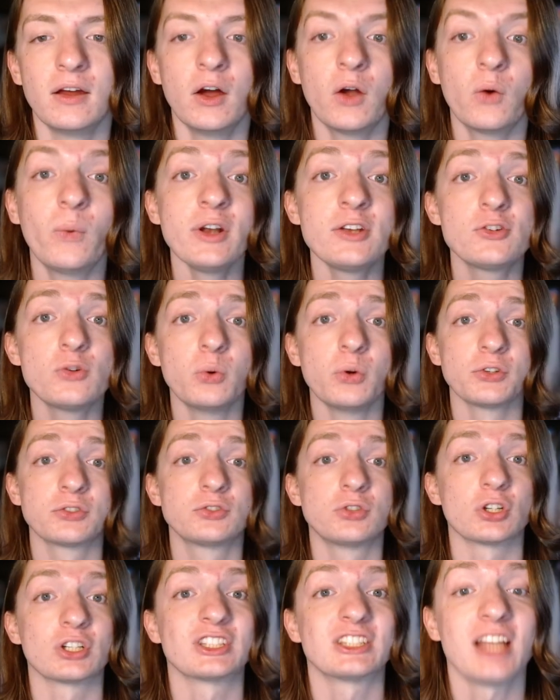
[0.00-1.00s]
Rituals
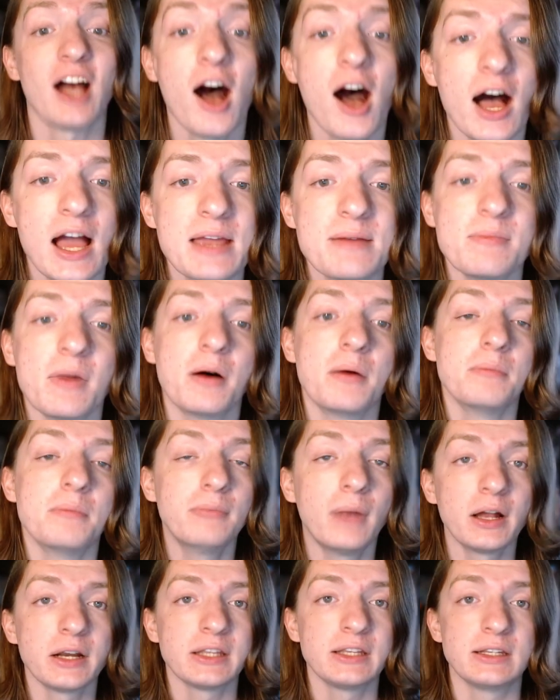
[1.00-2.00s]
took time,
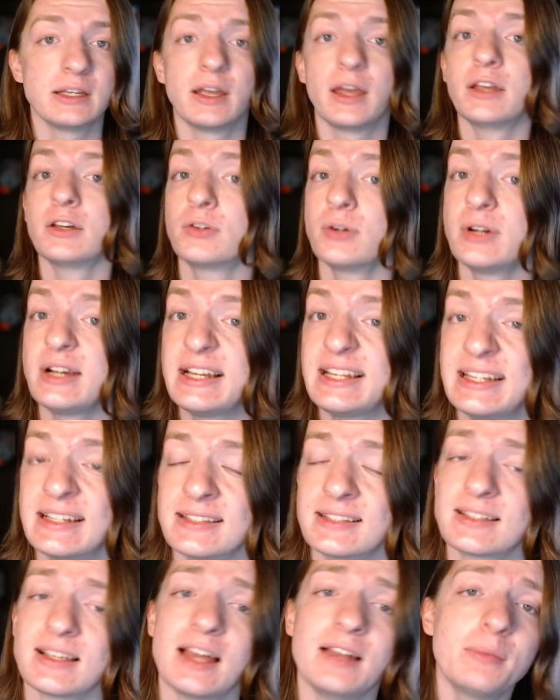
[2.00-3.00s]
money,
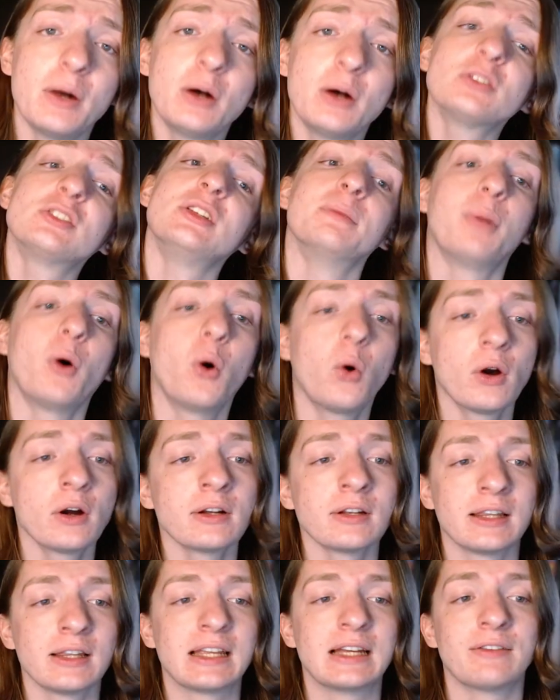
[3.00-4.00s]
ingredients, and most
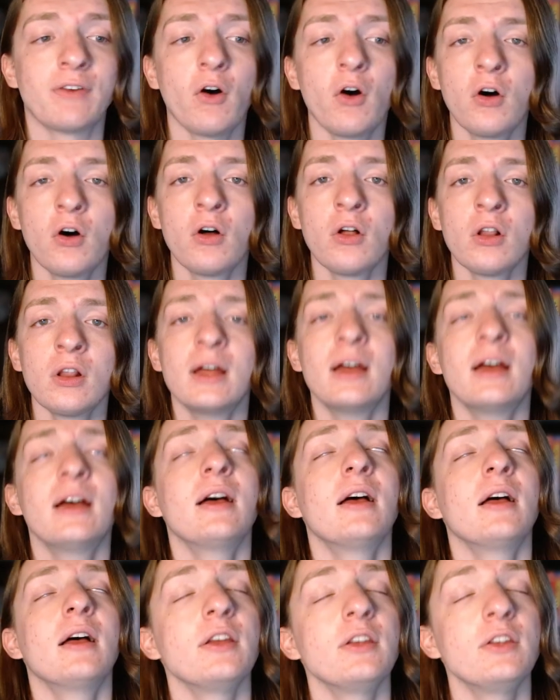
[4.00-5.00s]
importantly of all,
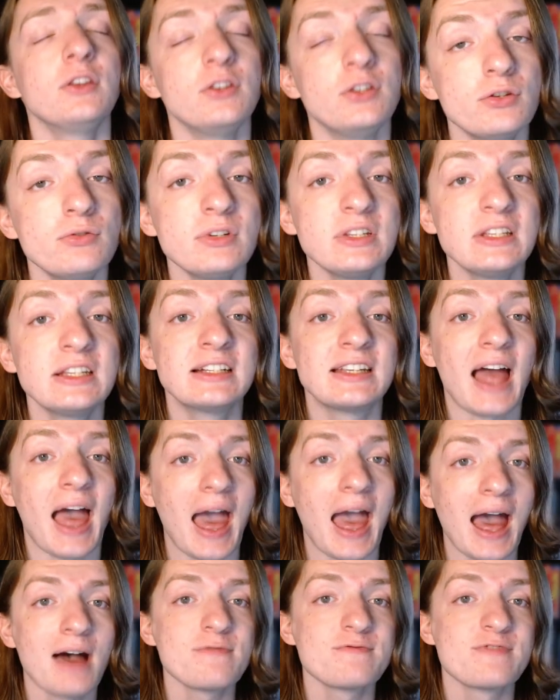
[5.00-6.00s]
you needed to
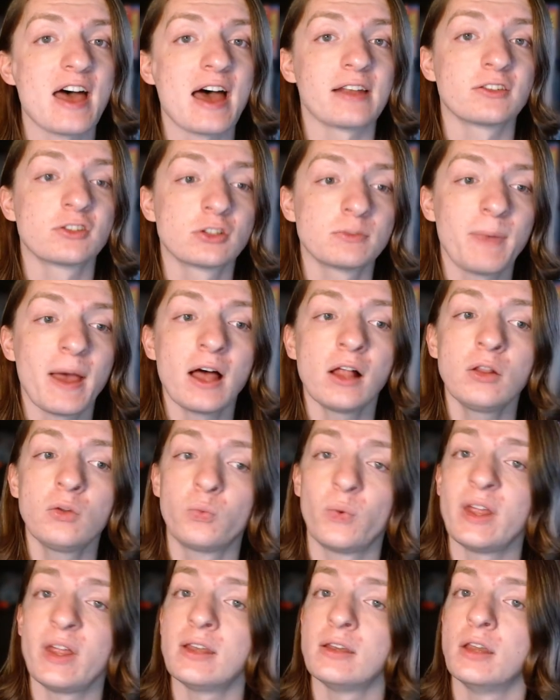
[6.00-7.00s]
have that spell
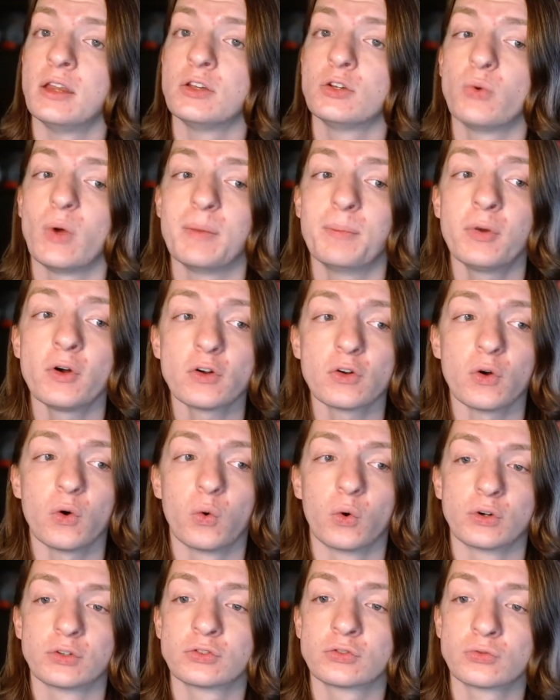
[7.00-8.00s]
written into a book
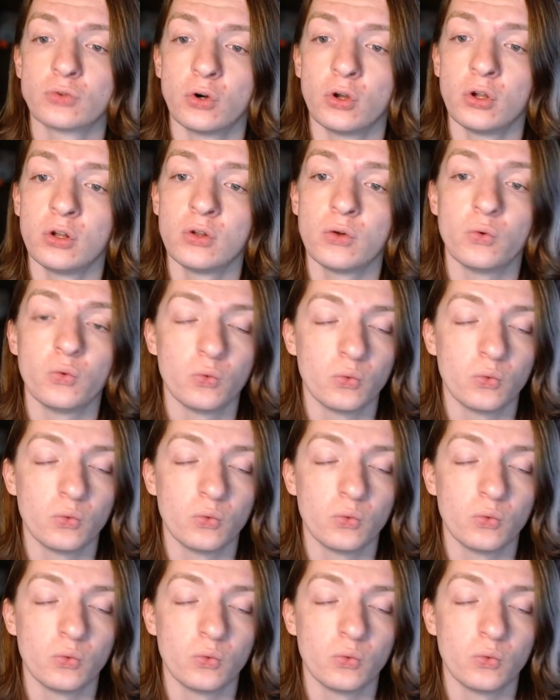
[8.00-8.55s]
or scroll